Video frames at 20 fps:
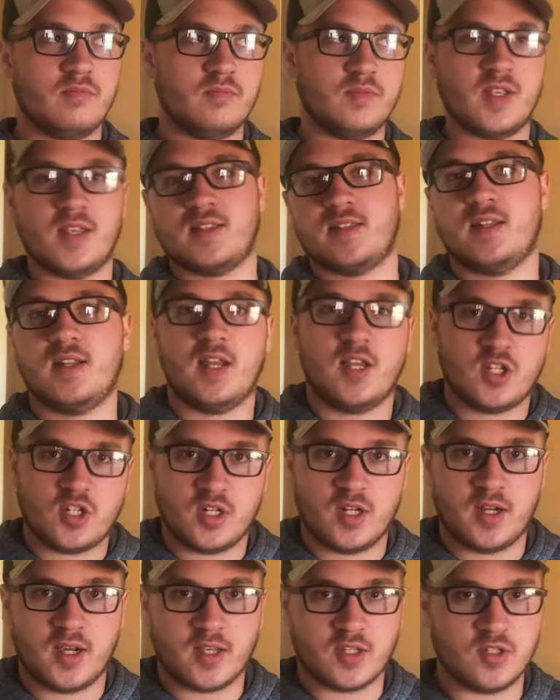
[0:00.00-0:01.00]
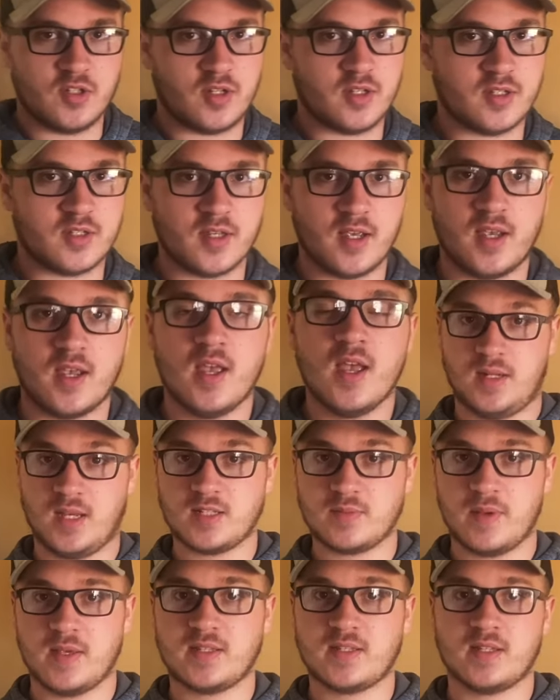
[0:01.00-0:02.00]
destination, I guess you could say.
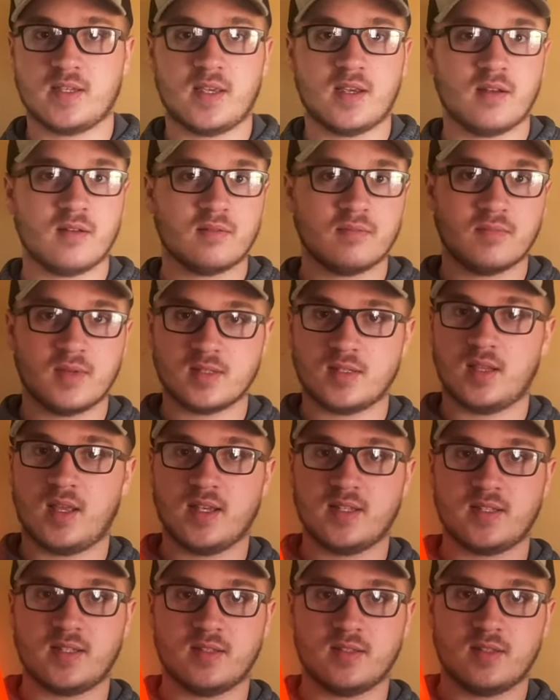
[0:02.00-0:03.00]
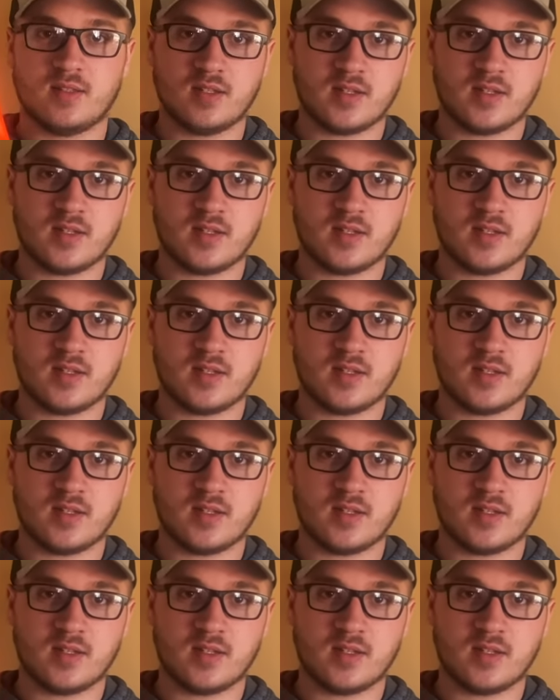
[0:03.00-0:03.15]
Next basic gear is a license.